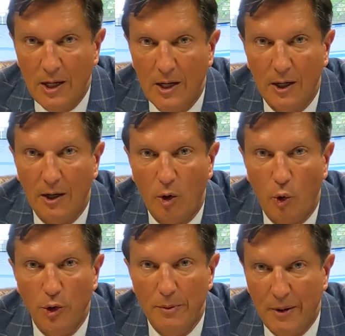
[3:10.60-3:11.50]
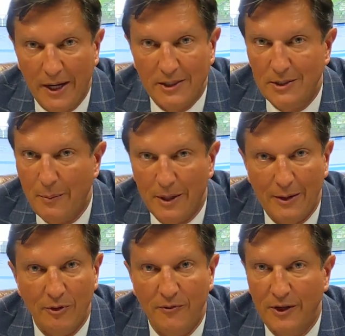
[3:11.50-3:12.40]
on the base.
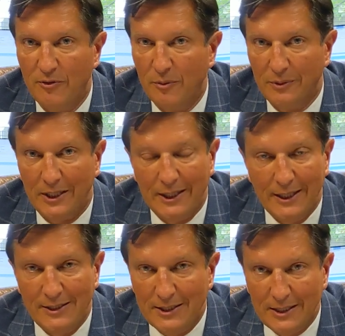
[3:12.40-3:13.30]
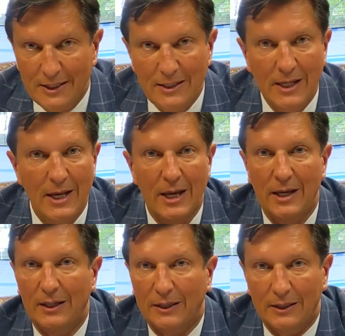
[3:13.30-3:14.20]
Everything from DDT
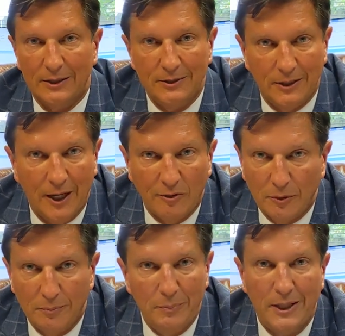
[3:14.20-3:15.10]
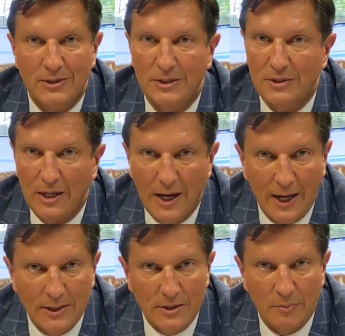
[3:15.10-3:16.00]
to other
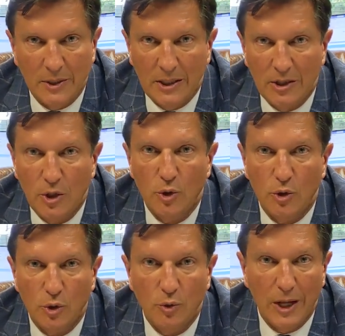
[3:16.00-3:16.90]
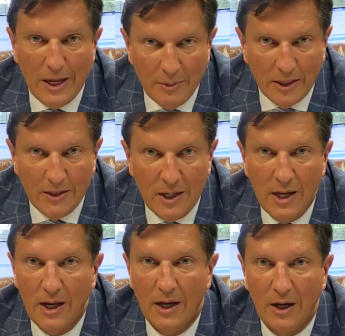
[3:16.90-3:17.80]
pesticides. You name it.
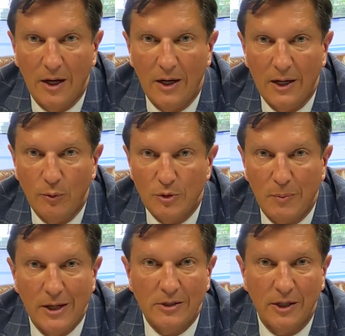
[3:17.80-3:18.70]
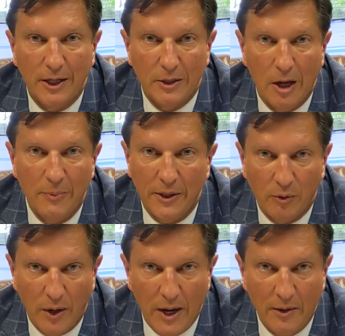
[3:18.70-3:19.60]
It was basically a dumping
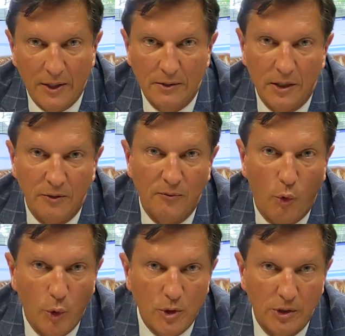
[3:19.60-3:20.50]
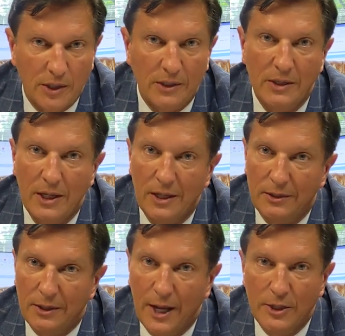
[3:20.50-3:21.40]
ground, and unfortunately,
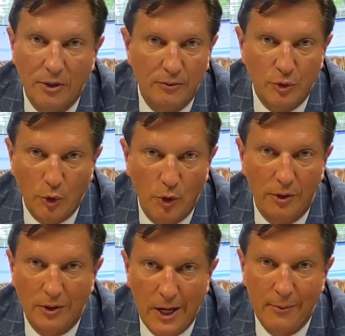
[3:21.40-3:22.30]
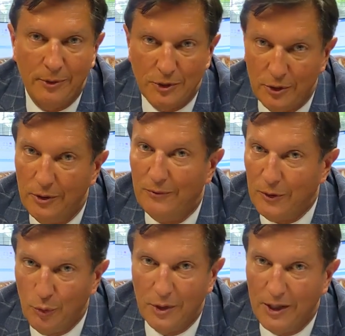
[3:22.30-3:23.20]
the nature of the soil at Camp Lejeune, if
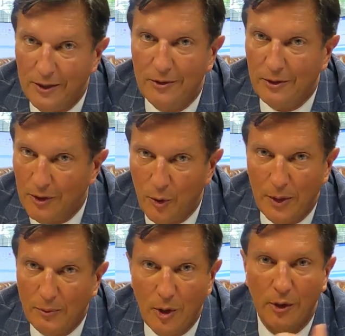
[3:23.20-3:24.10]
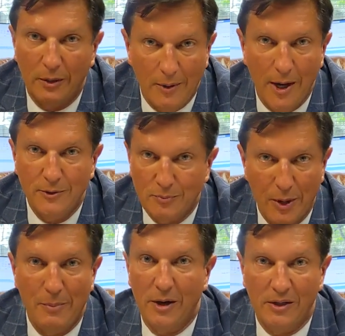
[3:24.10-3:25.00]
you were there, you know what I'm talking about. It's
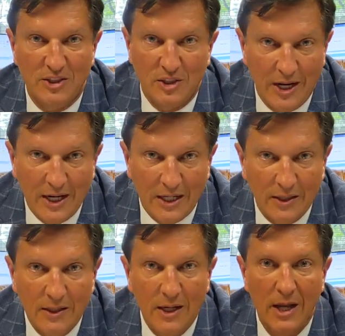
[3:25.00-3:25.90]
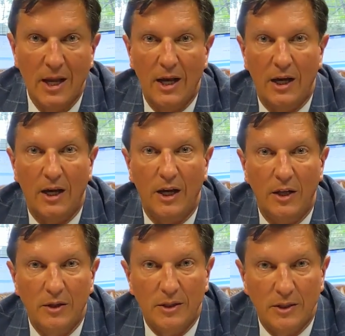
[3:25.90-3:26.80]
primarily sand.
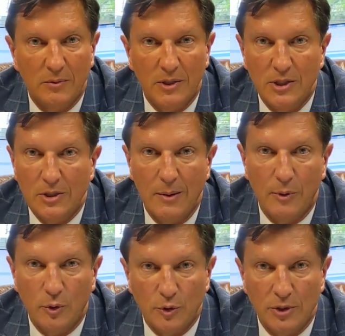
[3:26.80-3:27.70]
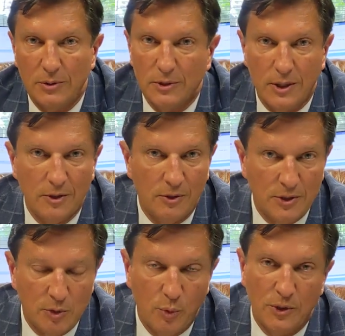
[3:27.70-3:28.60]
These chemicals essentially
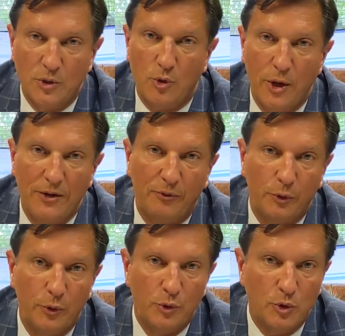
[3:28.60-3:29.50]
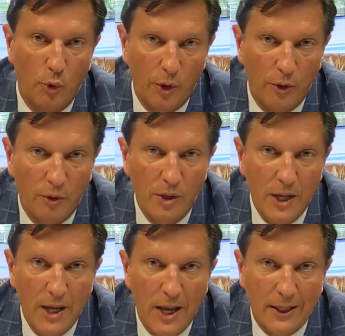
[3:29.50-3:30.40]
just went straight through the soil
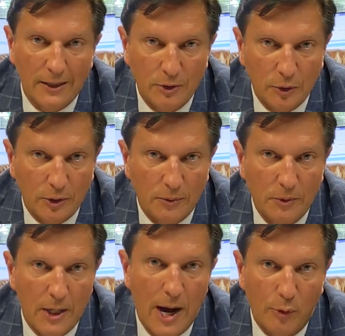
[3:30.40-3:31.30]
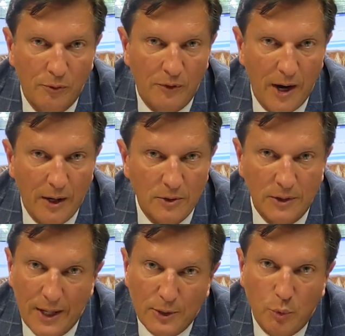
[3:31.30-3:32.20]
and into the aquifers,
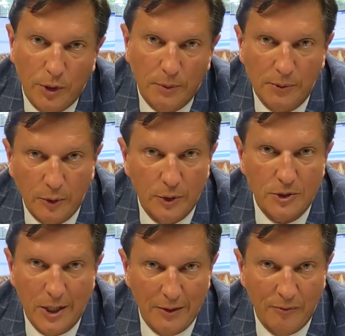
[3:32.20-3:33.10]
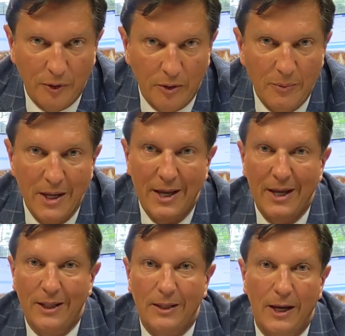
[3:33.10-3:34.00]
and that's where the pollutants came from.
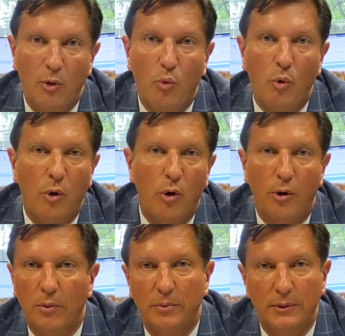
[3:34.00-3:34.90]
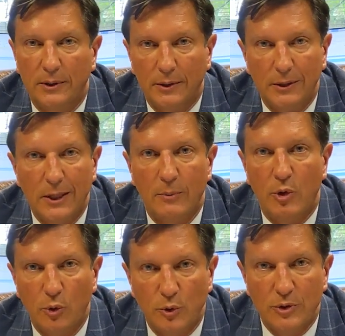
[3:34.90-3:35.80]
There were
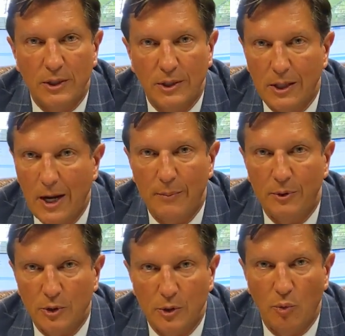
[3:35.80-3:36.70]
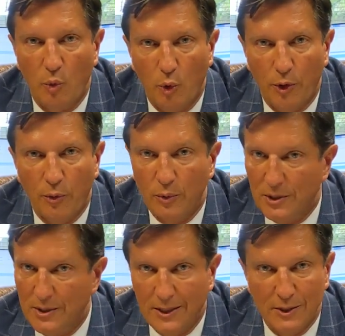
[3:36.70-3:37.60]
chemicals in the Camp Lejeune water,
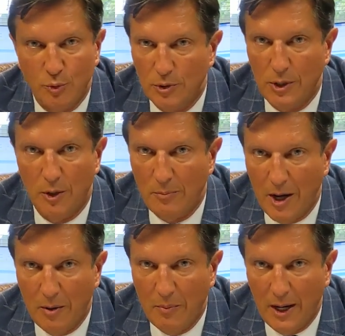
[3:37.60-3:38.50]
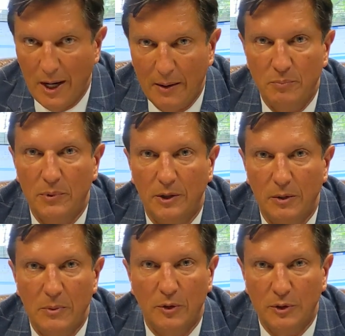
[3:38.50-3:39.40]
and this was known about by
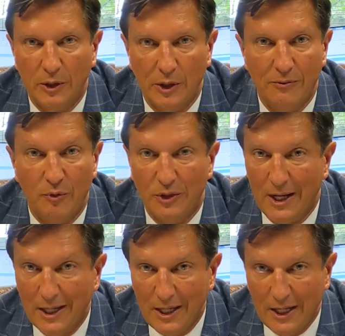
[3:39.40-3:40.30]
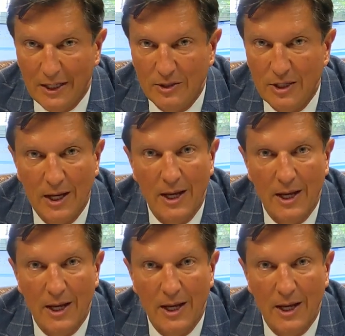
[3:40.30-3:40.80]
the military for decades,